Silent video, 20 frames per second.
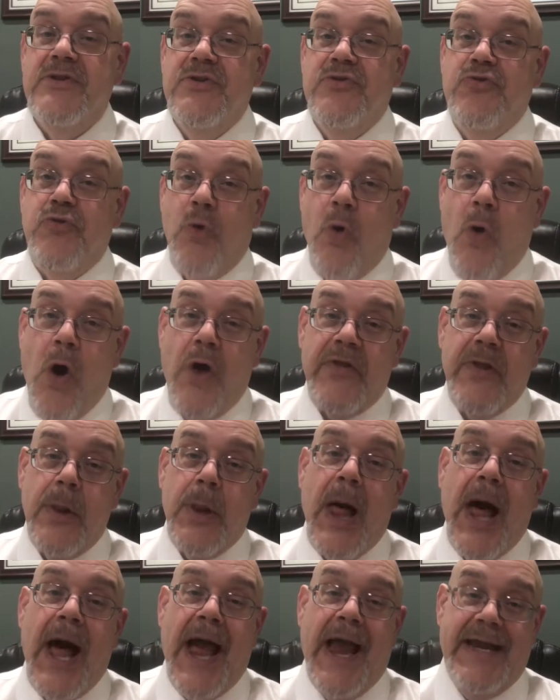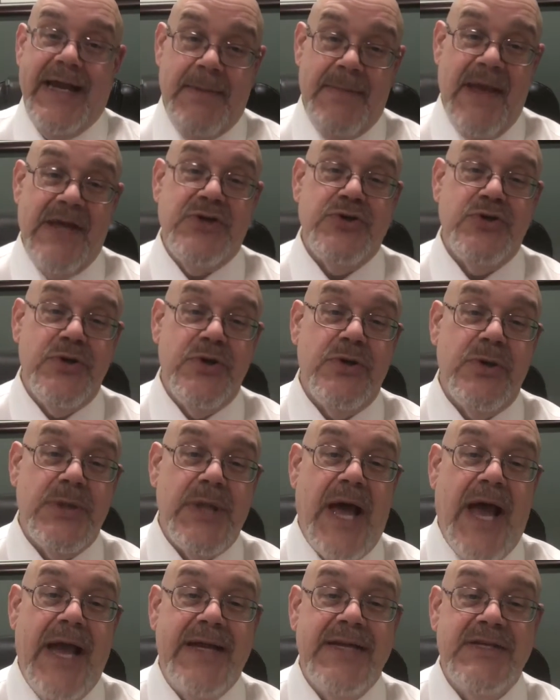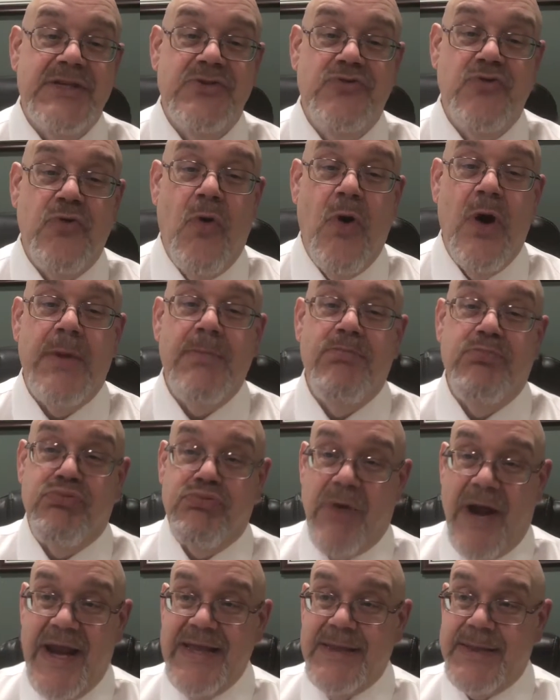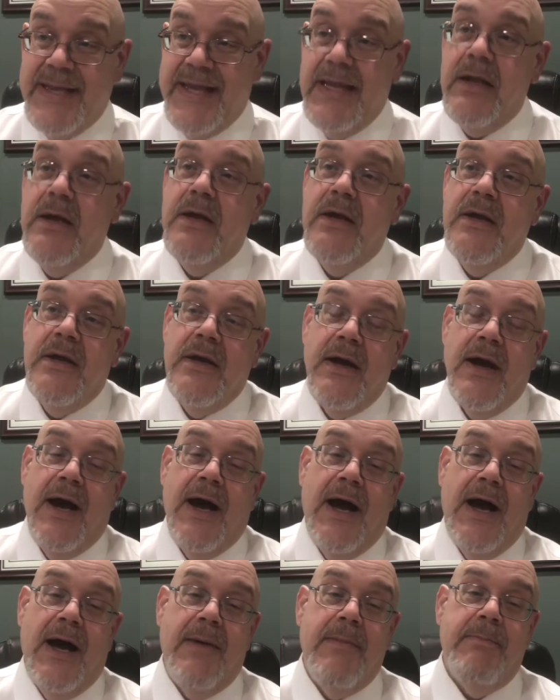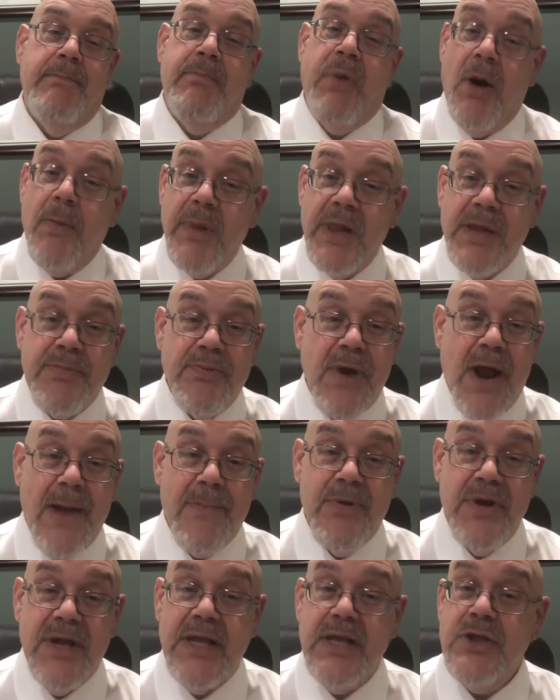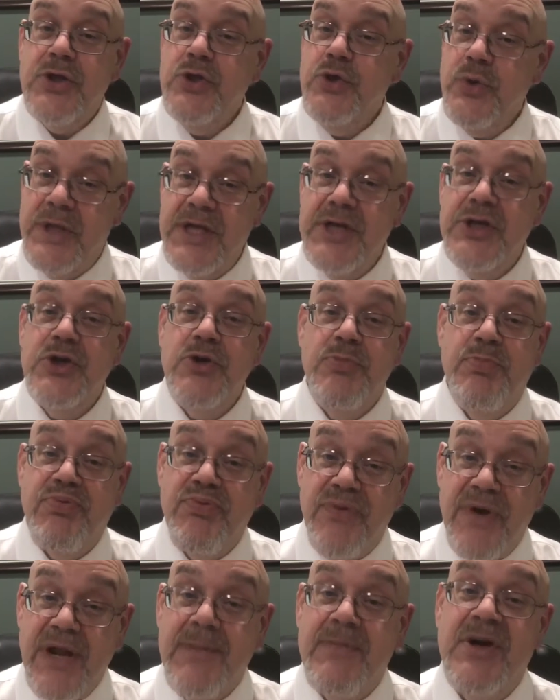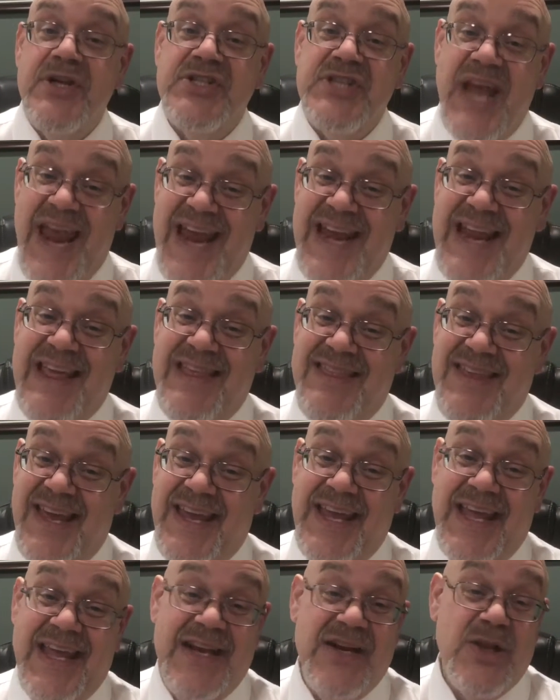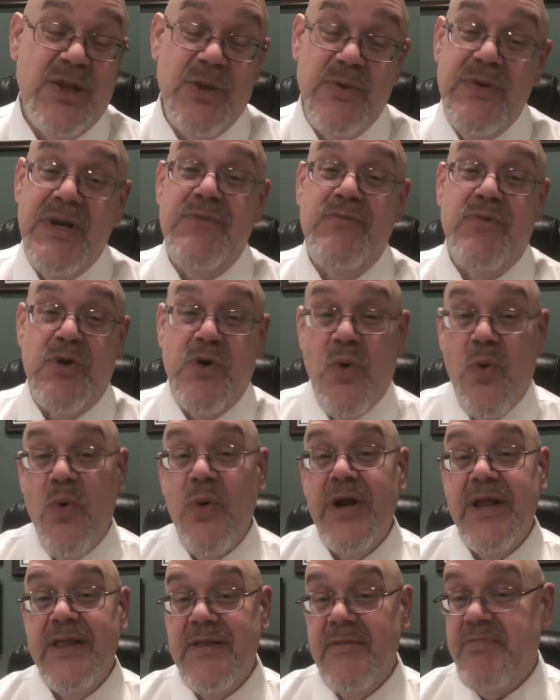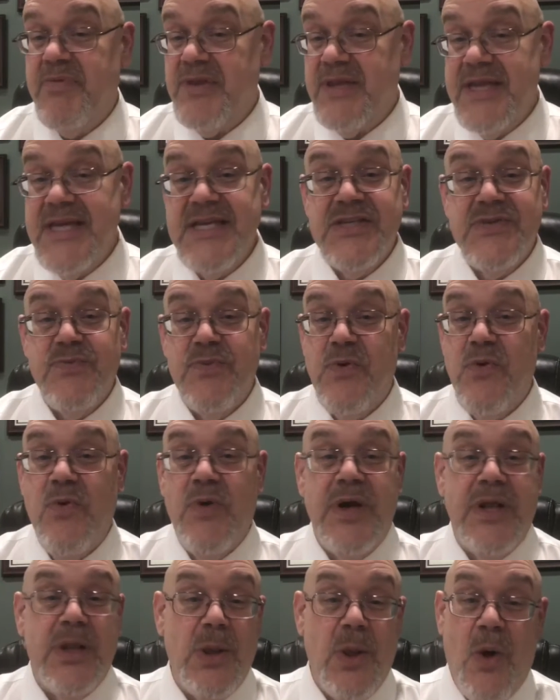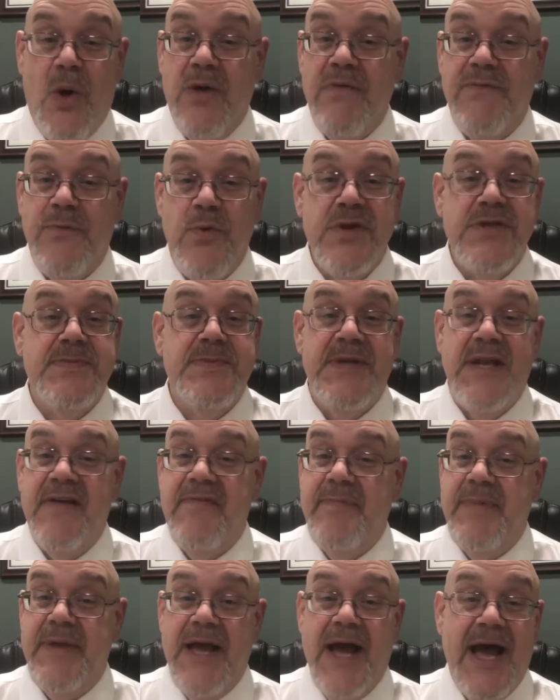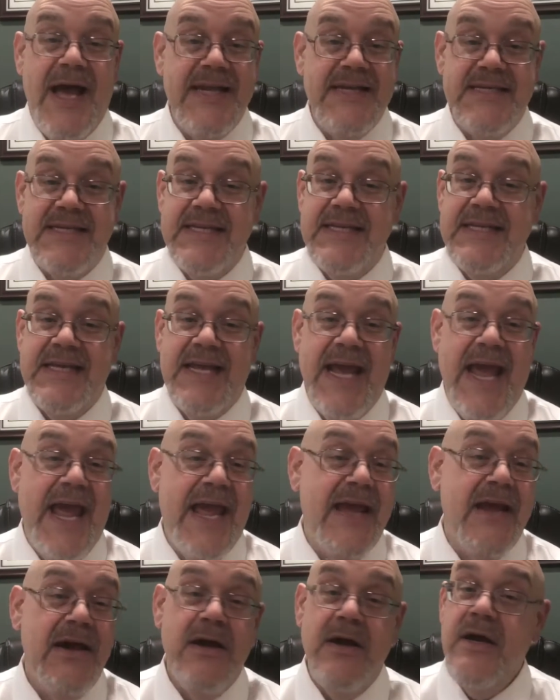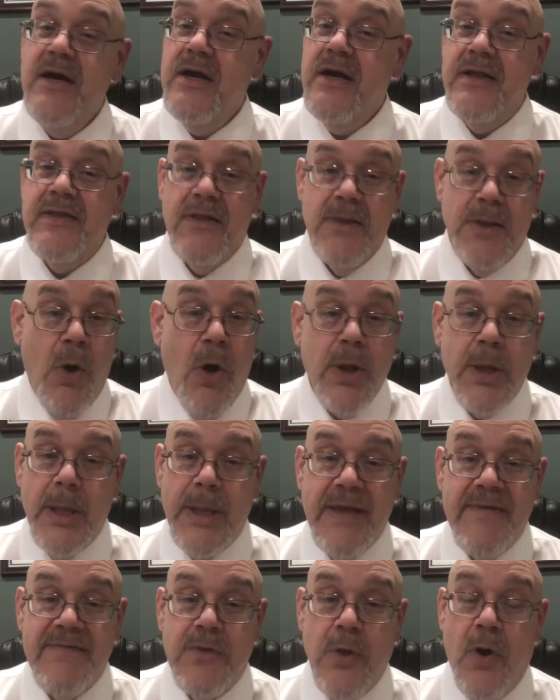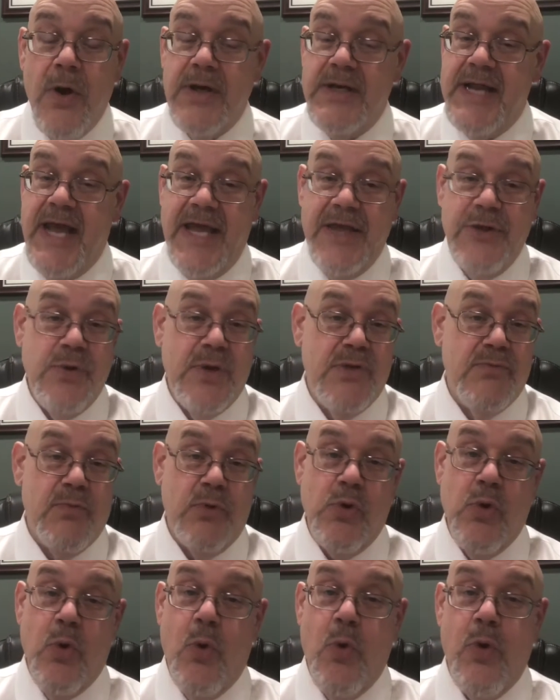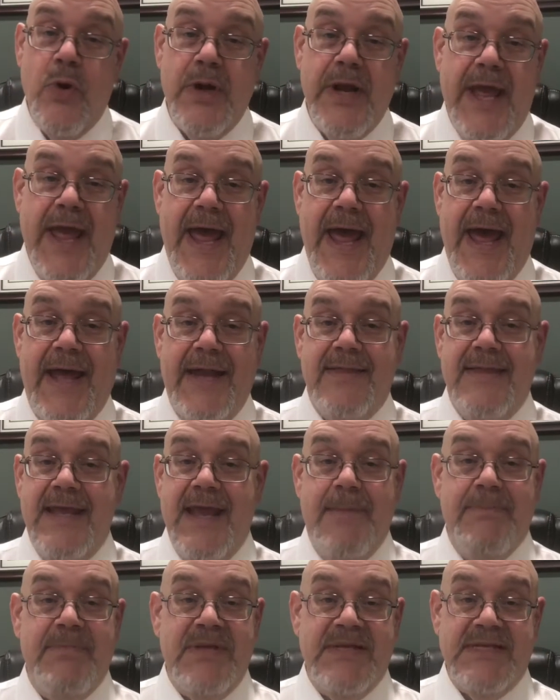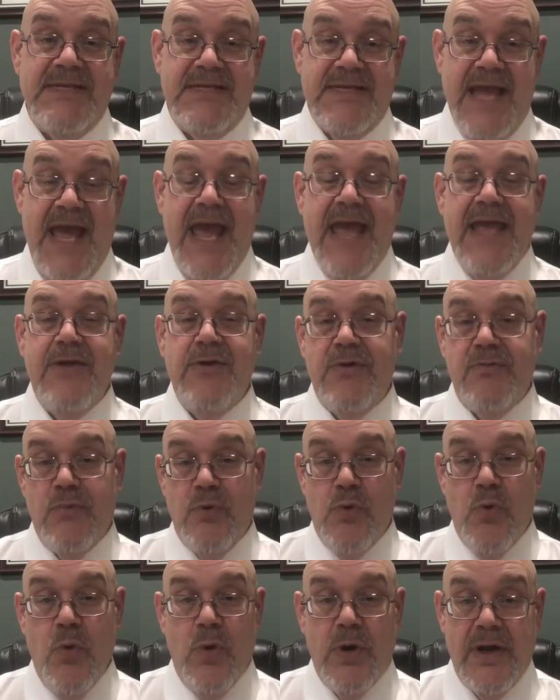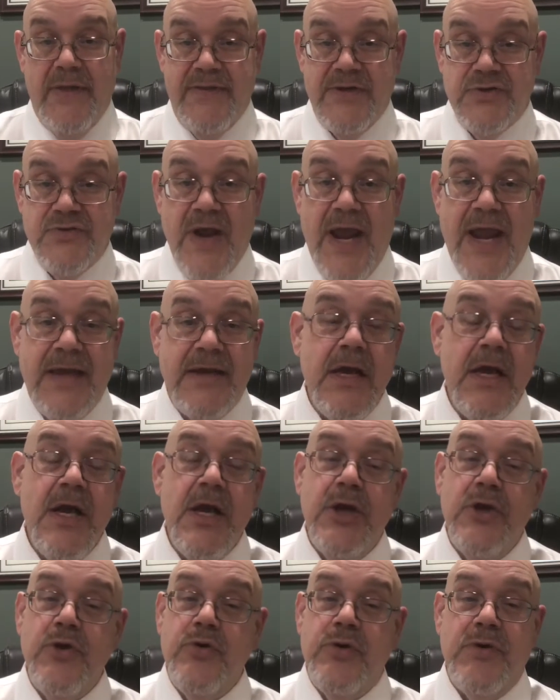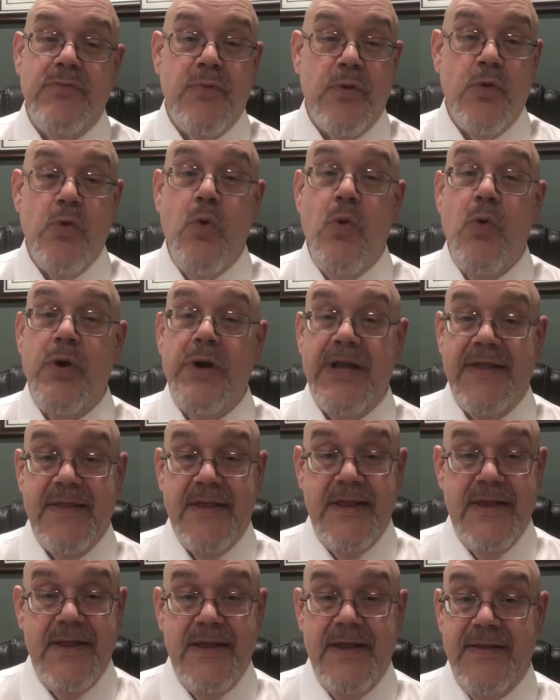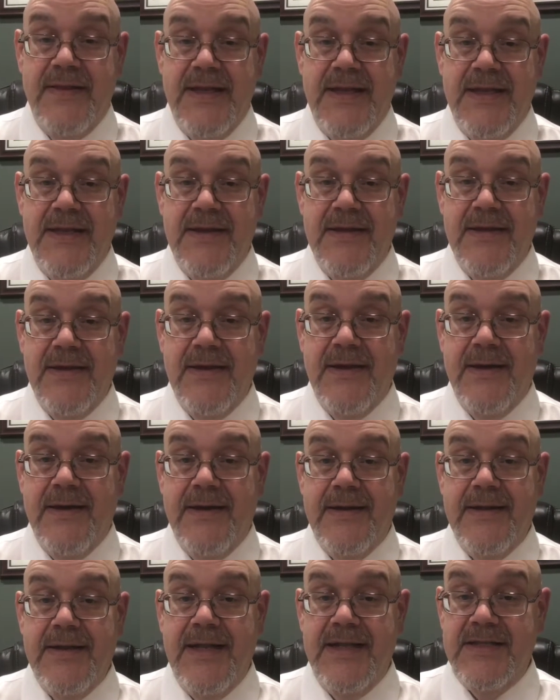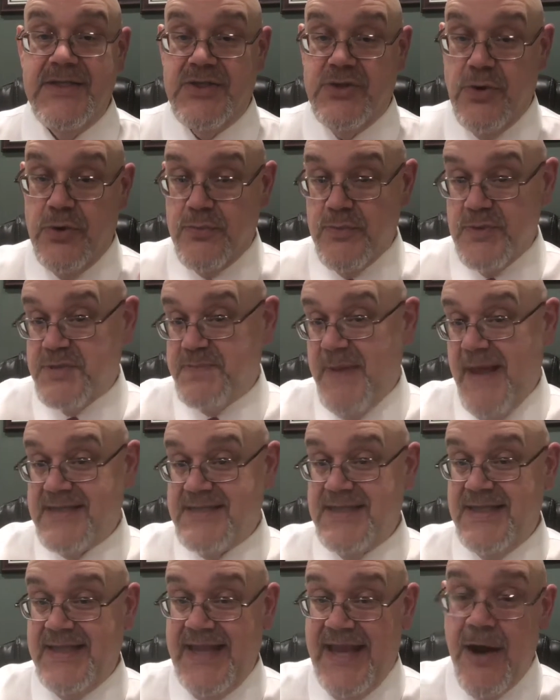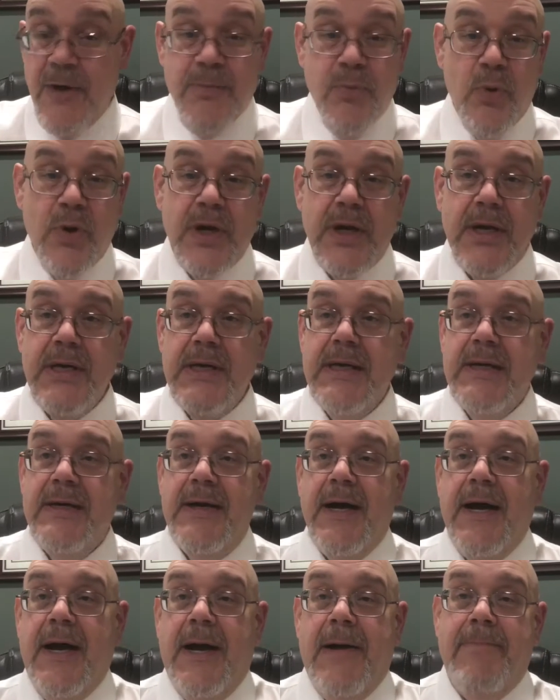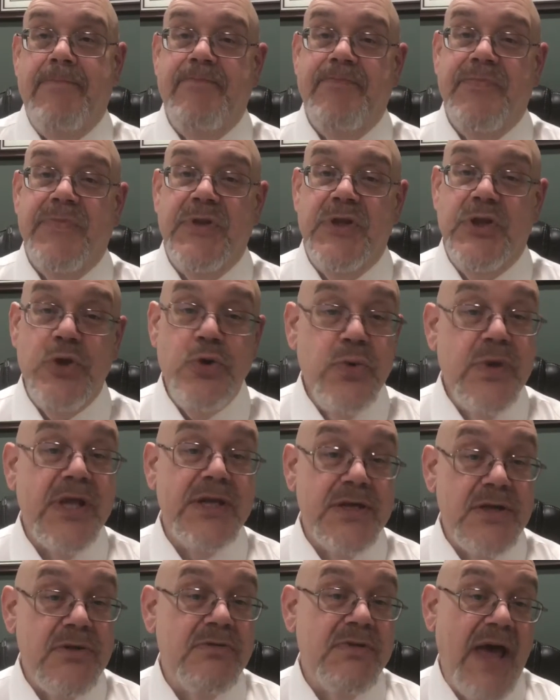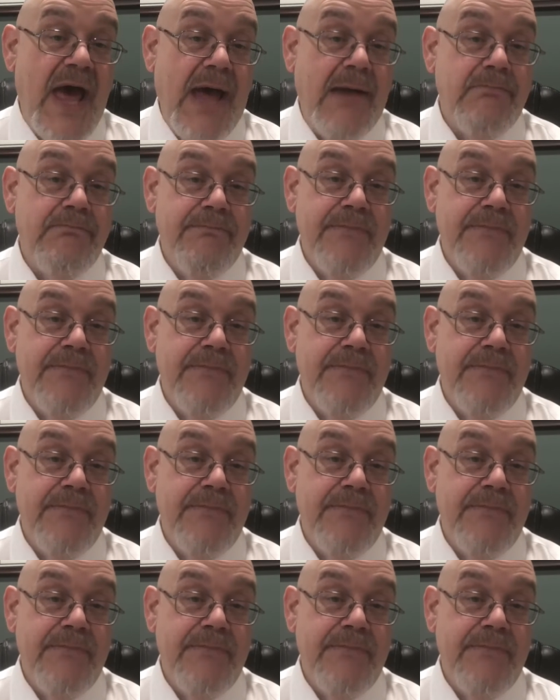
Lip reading: draw the line and make sure your line is drawn brightly. Public property, you can do pretty much anything, including recording the police, recording law enforcement, FBI, DEA. They'll all live long day. You can record at the MBTA. You can record on the train. You can record in certain respects in the airport. You can do that